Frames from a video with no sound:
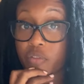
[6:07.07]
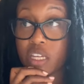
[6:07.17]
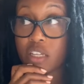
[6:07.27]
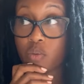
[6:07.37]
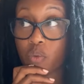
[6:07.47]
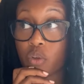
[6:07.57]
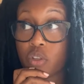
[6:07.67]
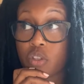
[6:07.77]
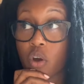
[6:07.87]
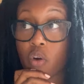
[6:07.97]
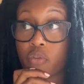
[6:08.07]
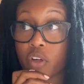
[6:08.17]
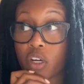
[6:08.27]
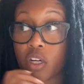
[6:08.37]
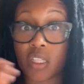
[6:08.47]
Venus rules
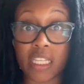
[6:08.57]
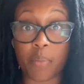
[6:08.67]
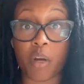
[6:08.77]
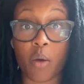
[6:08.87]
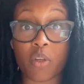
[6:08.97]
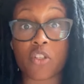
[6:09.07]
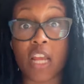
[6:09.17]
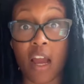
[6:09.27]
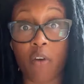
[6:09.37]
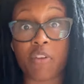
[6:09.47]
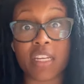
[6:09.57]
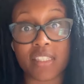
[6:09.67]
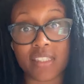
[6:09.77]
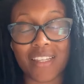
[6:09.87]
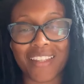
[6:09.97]
over Libra, which now
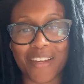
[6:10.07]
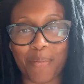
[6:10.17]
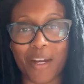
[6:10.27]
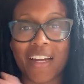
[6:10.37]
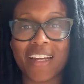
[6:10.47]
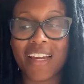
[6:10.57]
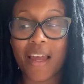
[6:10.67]
Venus is in Libra,